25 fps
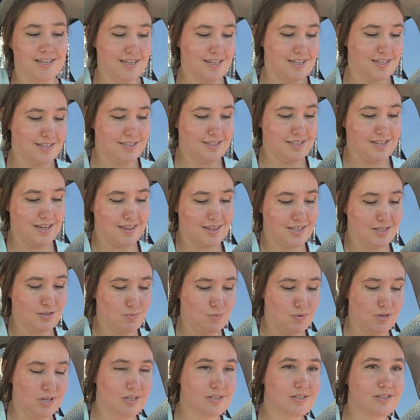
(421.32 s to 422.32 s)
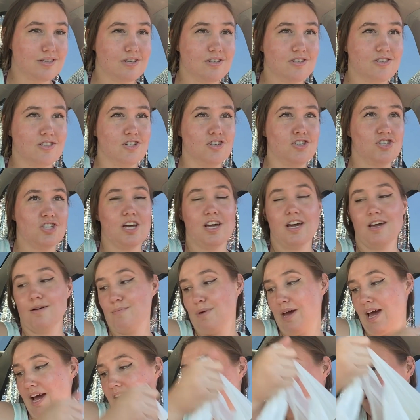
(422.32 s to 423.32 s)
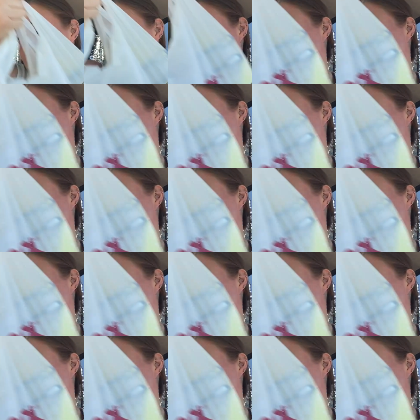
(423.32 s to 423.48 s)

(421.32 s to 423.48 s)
is this week's T J Maxx